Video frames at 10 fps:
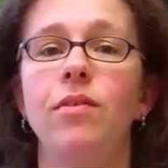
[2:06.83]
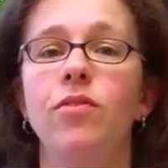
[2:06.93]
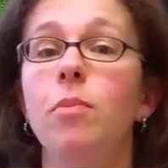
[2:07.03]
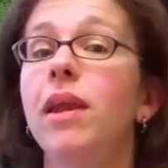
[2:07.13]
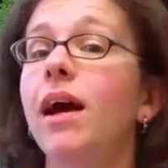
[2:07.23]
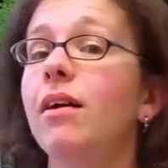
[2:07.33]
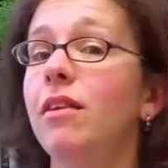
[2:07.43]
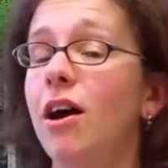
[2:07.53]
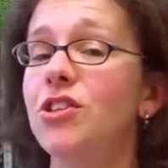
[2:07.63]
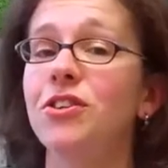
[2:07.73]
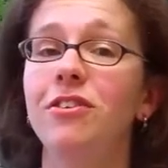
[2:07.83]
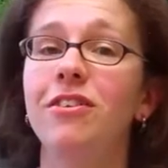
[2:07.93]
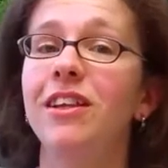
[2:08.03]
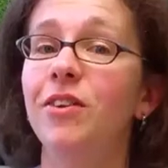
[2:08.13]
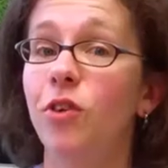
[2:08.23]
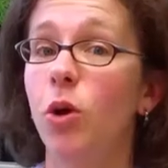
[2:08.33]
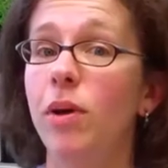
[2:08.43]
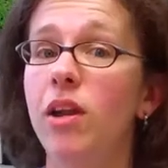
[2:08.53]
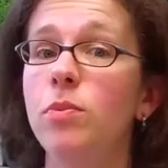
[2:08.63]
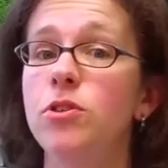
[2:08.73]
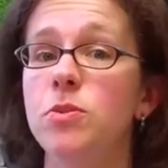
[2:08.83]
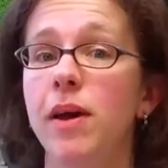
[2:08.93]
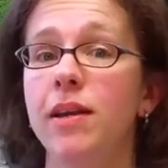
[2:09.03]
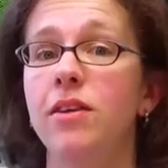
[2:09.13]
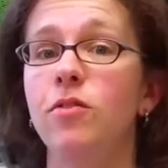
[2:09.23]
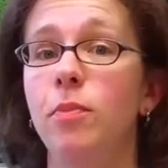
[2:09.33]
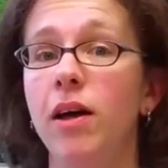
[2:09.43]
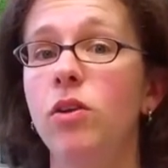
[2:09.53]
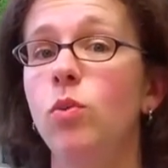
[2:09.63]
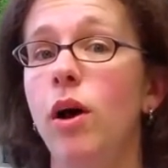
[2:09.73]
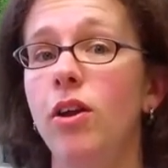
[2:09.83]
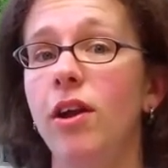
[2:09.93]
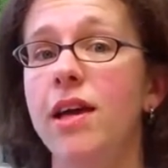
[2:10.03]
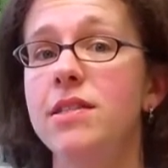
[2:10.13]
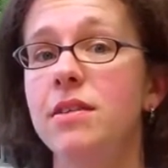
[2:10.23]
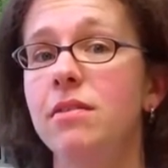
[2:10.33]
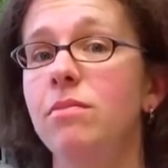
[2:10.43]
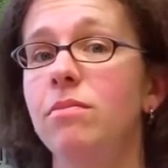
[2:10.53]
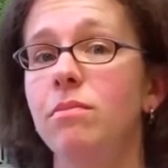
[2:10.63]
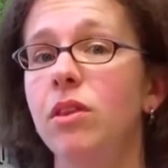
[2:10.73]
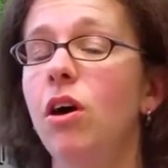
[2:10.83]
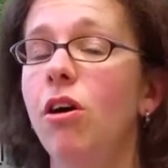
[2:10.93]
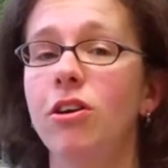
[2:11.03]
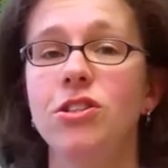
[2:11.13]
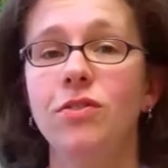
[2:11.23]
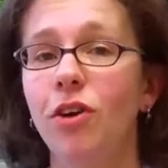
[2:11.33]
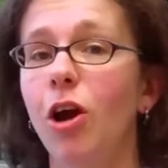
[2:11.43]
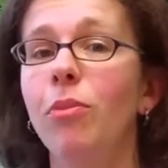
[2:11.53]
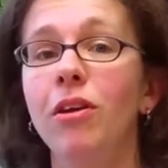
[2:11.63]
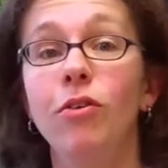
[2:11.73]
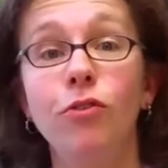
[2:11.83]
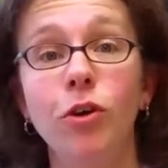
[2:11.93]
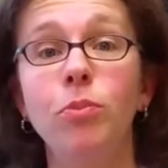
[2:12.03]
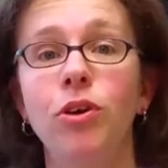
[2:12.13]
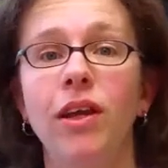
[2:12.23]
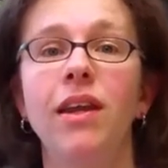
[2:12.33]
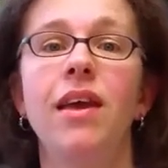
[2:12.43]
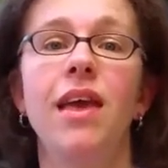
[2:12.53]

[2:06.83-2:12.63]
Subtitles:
From an ecological and environmental perspective, bottled water has a large environmental footprint,